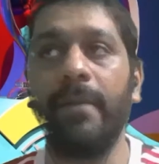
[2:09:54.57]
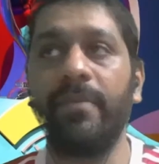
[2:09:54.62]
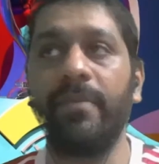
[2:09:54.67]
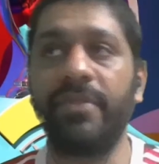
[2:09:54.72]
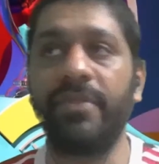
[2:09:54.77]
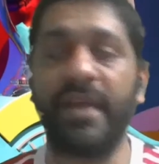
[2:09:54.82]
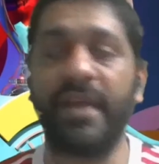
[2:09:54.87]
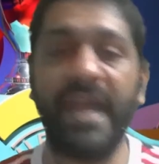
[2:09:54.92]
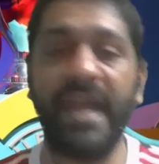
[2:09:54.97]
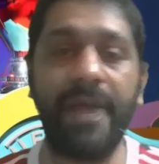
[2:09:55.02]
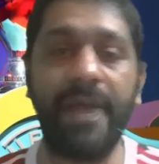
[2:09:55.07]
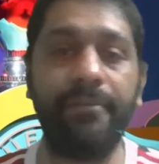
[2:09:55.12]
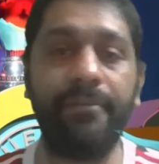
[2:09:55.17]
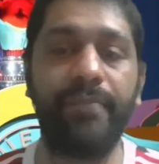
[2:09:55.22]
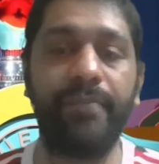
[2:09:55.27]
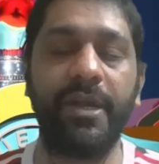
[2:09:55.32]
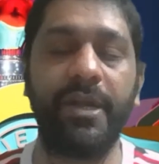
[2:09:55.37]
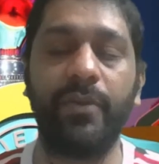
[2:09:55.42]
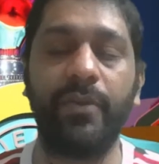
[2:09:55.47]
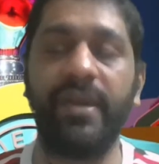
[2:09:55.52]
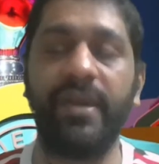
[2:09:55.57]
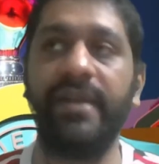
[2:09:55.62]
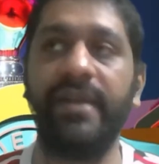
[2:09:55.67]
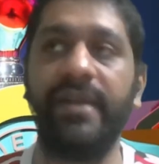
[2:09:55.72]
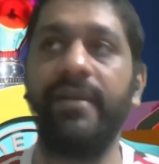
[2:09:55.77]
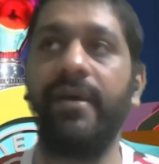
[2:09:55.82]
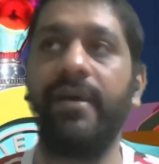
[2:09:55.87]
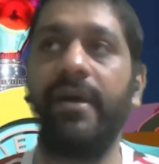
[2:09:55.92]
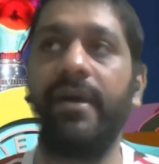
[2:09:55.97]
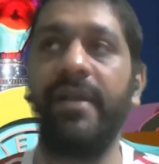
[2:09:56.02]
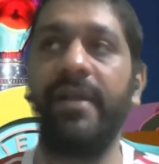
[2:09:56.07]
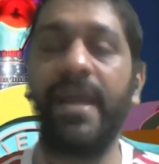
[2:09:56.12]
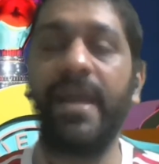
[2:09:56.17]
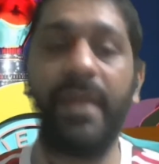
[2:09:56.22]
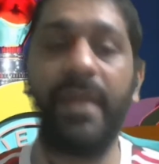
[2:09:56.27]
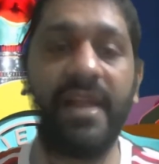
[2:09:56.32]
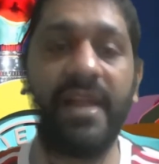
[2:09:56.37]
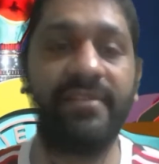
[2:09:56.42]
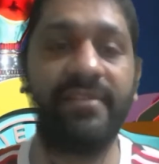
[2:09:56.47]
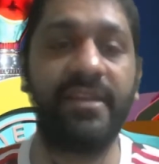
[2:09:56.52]
The game between
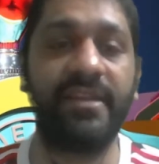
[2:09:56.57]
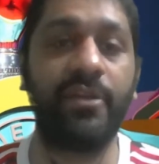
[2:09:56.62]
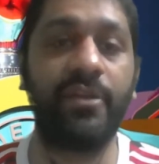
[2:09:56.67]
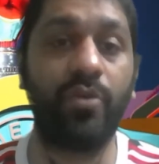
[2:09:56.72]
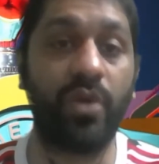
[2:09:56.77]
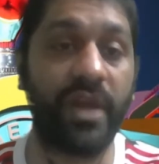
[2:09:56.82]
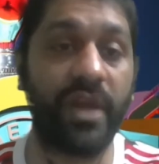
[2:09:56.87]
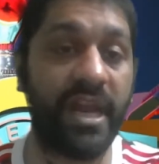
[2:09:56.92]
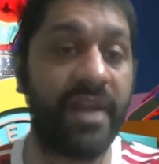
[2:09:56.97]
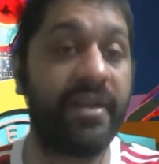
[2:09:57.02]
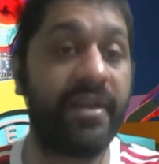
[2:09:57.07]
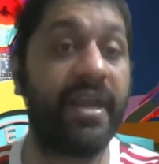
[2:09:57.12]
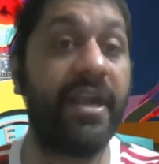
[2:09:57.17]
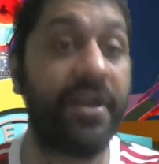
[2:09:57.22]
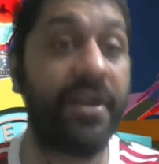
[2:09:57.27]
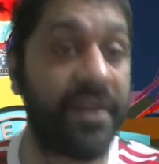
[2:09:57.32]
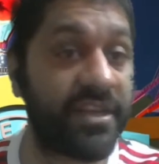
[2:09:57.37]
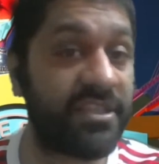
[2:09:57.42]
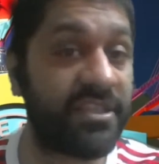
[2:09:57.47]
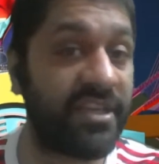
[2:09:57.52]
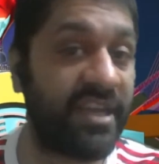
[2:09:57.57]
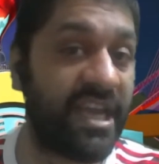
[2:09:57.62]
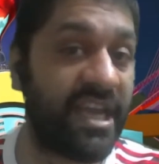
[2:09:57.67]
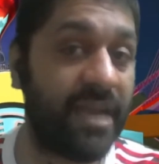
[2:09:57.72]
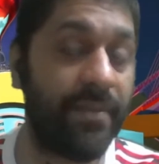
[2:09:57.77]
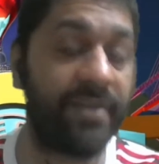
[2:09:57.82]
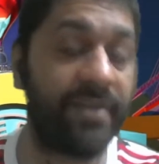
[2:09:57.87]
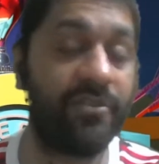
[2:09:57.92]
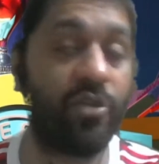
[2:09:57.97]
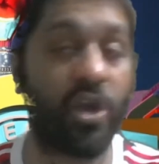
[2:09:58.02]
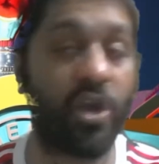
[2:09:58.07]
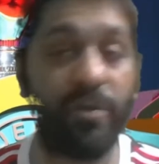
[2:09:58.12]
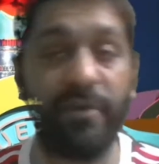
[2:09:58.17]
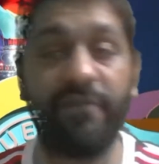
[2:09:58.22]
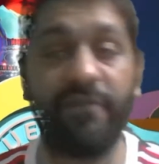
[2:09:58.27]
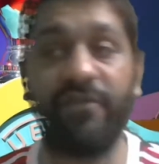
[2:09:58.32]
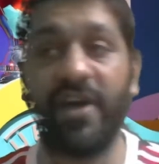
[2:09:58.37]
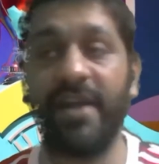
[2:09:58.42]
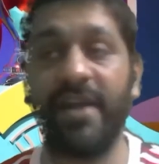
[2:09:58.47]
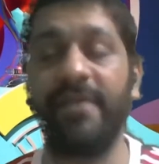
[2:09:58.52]
Netherlands and Ukraine. Interesting game. It's going to
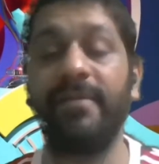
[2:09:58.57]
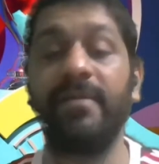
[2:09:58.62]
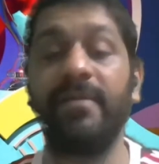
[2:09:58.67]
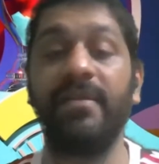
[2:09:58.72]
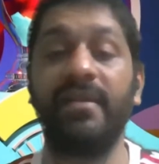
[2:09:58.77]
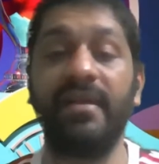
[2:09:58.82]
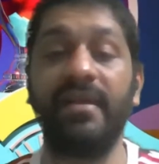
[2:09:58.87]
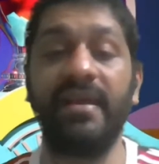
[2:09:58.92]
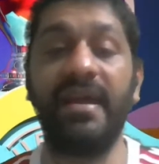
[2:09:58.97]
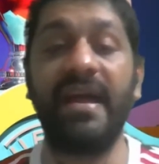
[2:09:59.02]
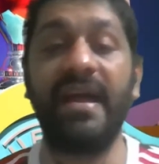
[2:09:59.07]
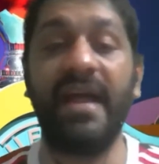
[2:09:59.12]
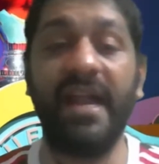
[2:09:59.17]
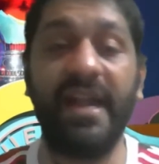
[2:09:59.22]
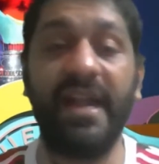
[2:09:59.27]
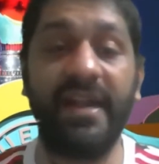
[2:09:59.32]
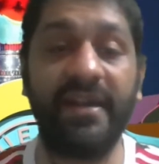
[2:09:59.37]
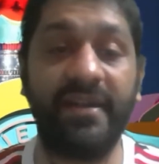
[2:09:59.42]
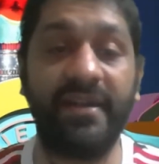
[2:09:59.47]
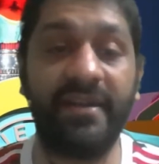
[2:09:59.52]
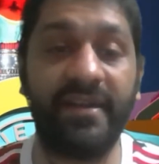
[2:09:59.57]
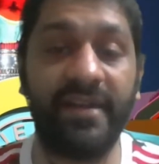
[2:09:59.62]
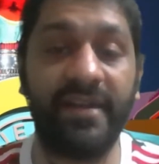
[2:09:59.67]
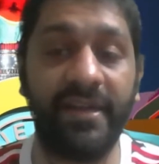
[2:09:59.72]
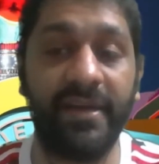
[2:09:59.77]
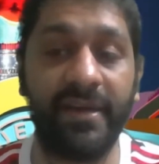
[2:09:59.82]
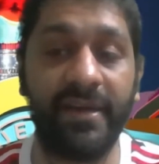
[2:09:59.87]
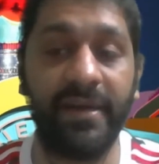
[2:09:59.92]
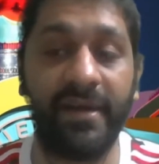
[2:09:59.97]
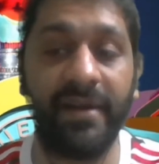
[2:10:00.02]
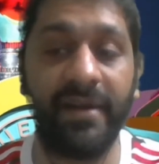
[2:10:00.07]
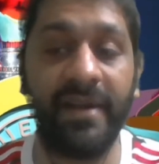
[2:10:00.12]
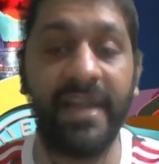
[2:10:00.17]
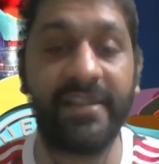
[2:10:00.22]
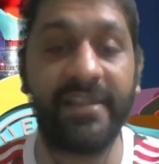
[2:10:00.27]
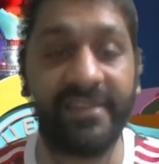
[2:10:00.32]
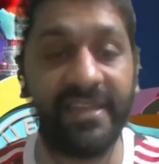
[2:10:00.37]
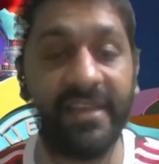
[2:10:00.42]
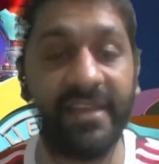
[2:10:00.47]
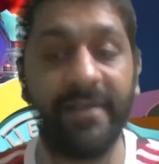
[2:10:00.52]
be fun, and
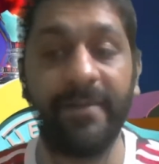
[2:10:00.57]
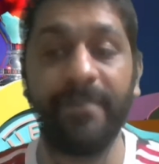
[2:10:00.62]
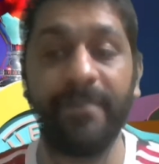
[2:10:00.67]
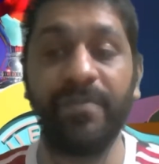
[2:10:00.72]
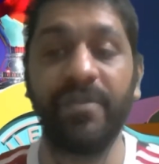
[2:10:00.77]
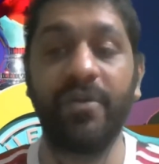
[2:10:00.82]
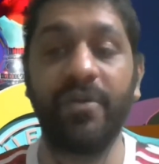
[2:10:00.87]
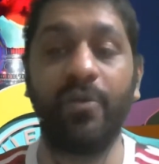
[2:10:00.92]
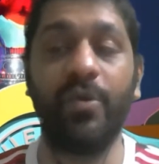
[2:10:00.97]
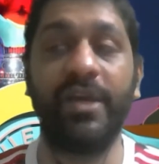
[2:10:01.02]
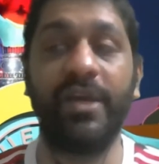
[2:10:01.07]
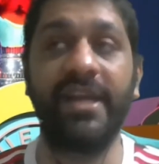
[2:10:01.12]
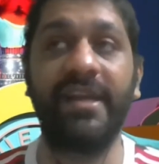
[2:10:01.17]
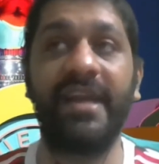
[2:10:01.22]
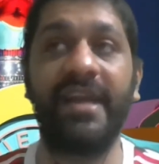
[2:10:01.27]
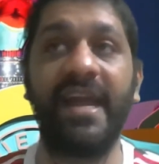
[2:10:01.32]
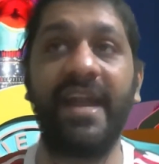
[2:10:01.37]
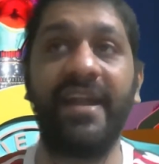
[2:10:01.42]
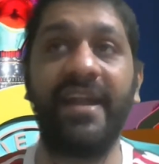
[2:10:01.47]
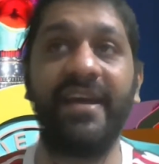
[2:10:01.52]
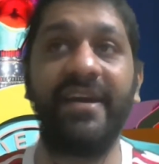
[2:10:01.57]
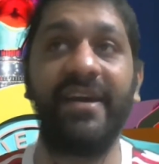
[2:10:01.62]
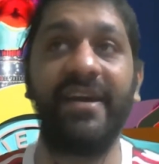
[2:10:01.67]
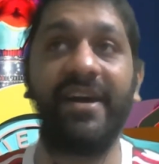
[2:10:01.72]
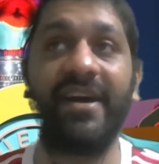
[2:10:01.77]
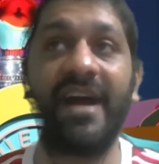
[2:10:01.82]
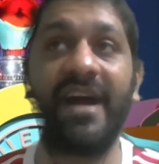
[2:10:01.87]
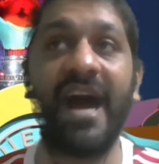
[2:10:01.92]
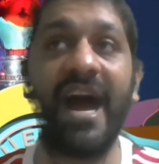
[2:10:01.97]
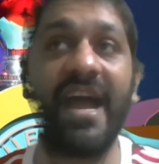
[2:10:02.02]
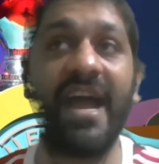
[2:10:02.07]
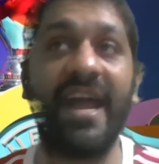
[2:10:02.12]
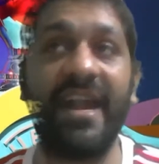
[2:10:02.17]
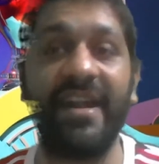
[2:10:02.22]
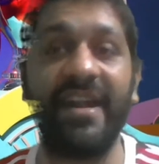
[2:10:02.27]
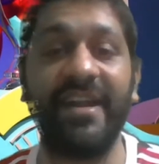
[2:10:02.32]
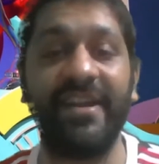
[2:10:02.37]
let's see we can get a high-end